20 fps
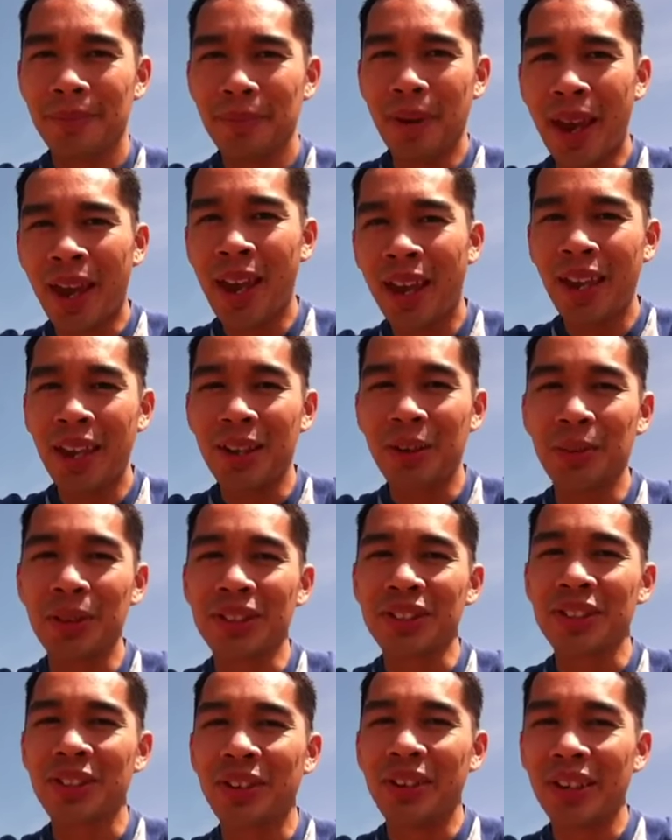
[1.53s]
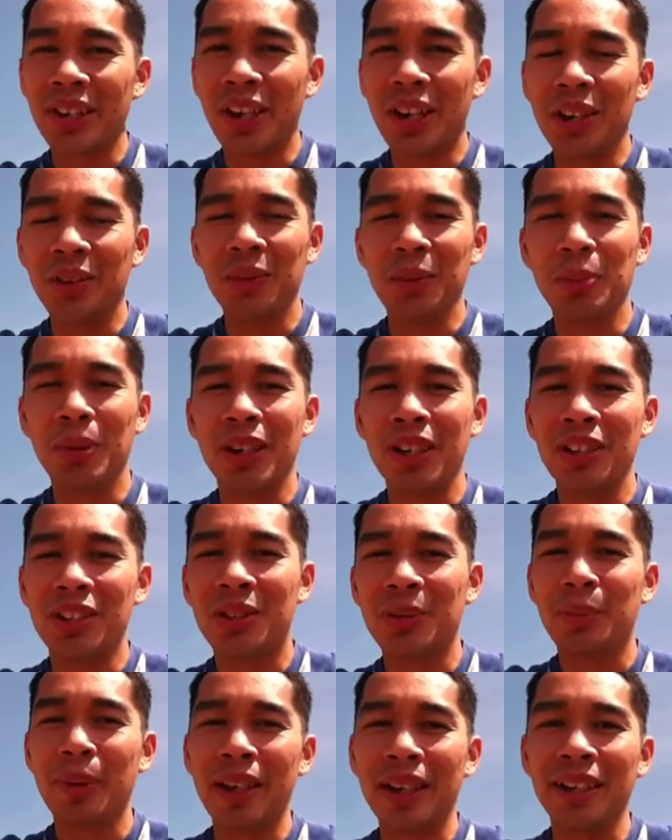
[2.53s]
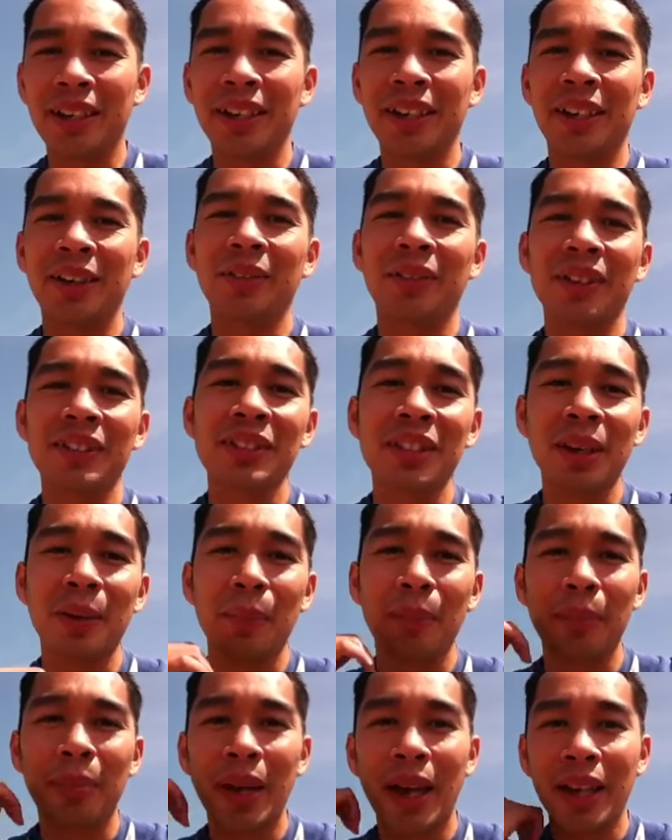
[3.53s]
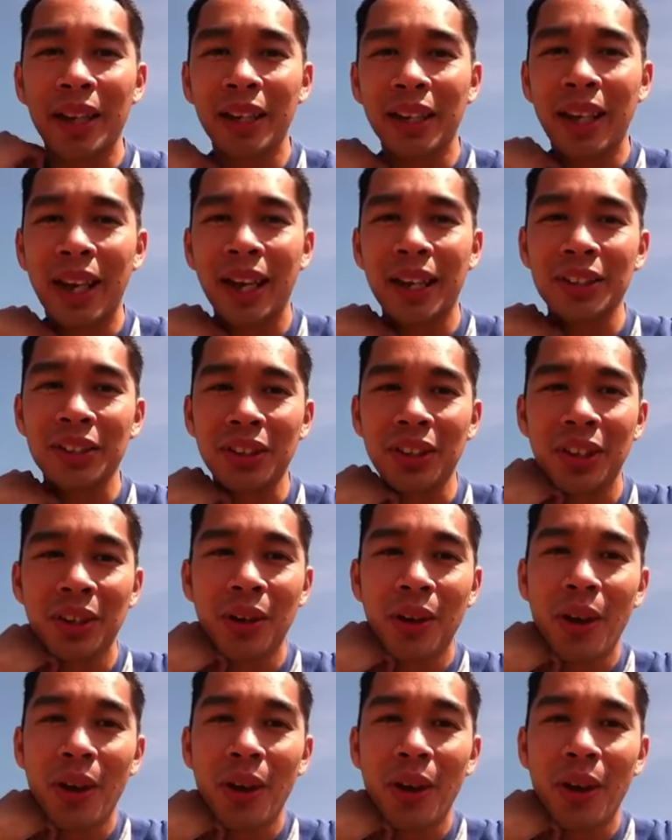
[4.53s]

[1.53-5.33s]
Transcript: Hey, what's going on, everybody? It's Baker here once again, back in action.